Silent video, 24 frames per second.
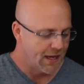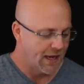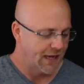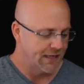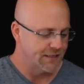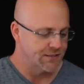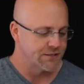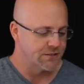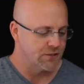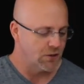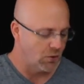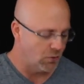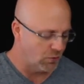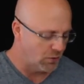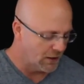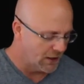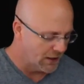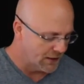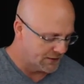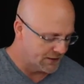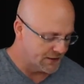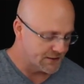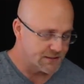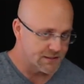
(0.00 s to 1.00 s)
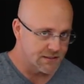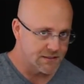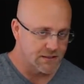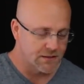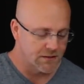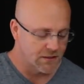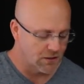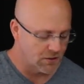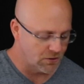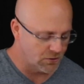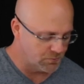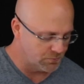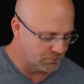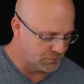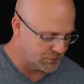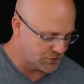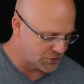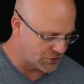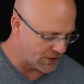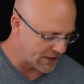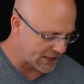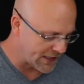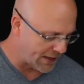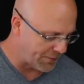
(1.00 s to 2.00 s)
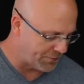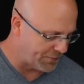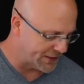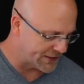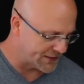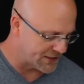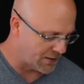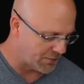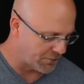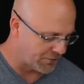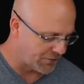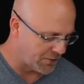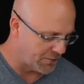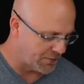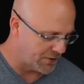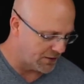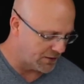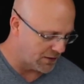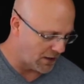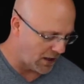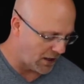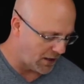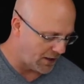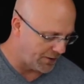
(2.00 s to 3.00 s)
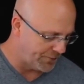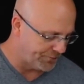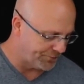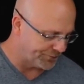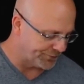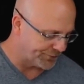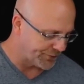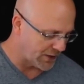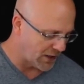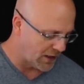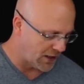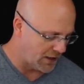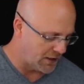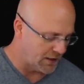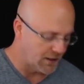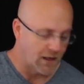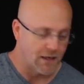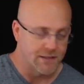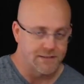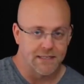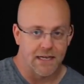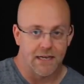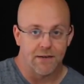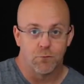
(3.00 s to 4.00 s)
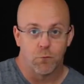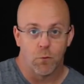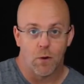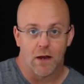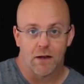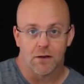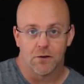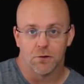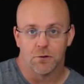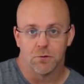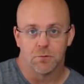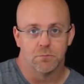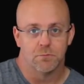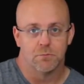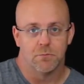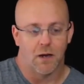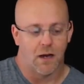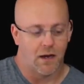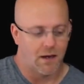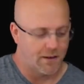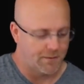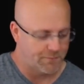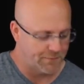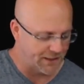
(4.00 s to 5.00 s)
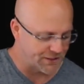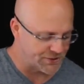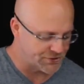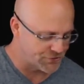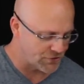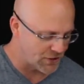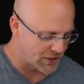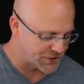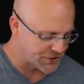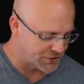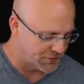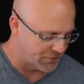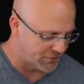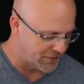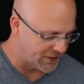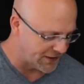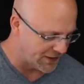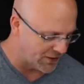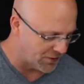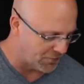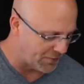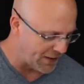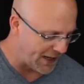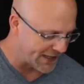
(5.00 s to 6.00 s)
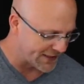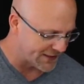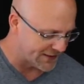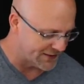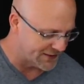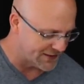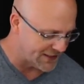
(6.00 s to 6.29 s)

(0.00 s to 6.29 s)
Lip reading: And so this is a little trick I picked up from a Dave Weckl instructional video back in the